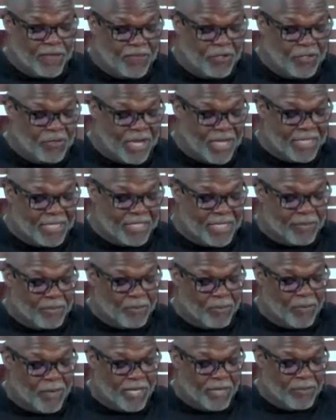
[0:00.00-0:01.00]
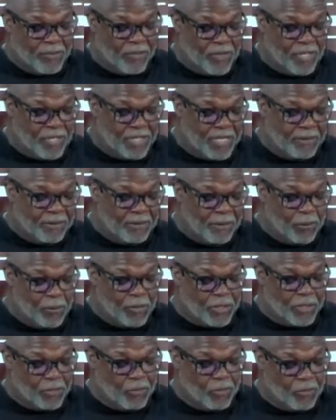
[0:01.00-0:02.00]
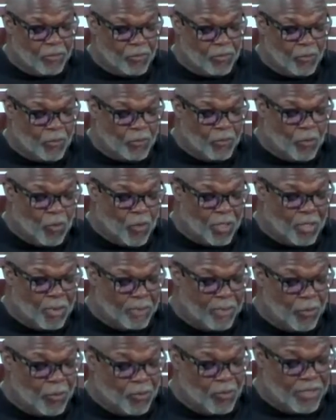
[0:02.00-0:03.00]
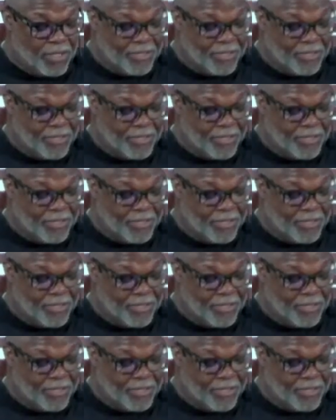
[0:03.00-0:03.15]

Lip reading: if you try to separate them, you end up losing one or both.